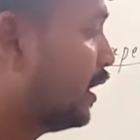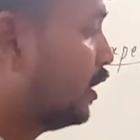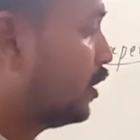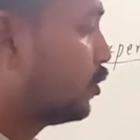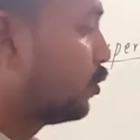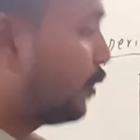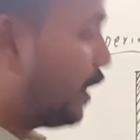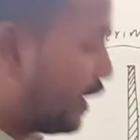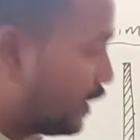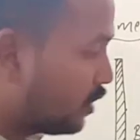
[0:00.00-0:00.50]

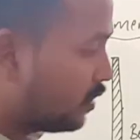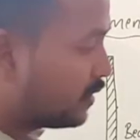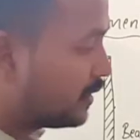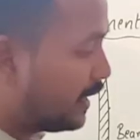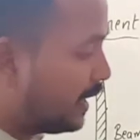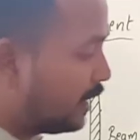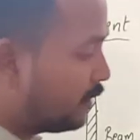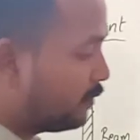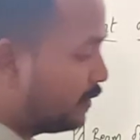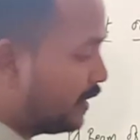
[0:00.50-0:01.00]
To find out
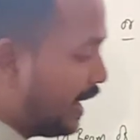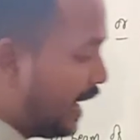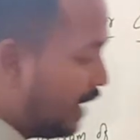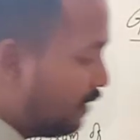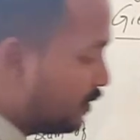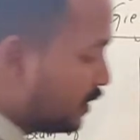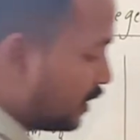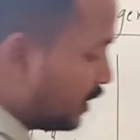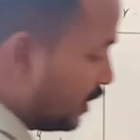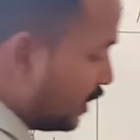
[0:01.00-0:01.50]
that, we
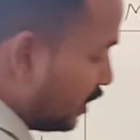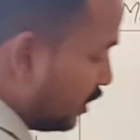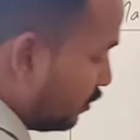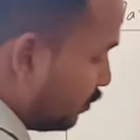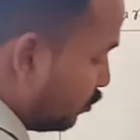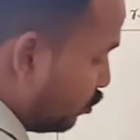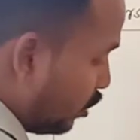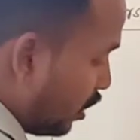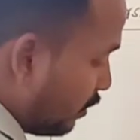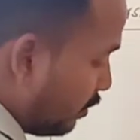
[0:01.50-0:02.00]
have a
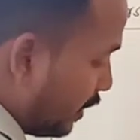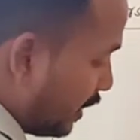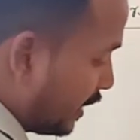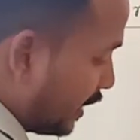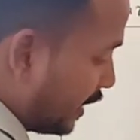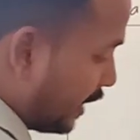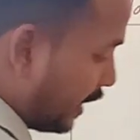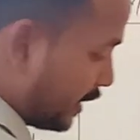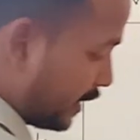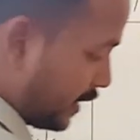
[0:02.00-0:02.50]
movable
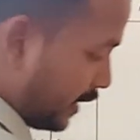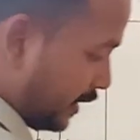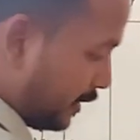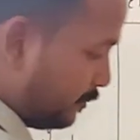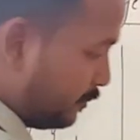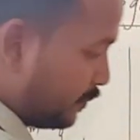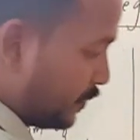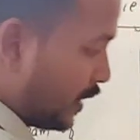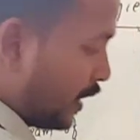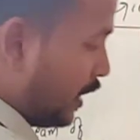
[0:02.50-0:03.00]

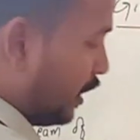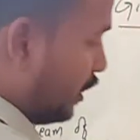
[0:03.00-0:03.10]
detector.